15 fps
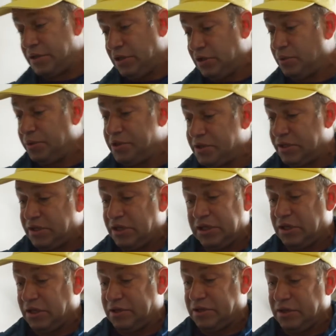This one
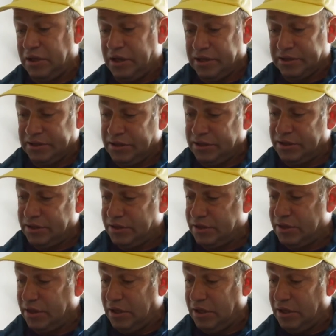isn't the deluxe. This is yeah.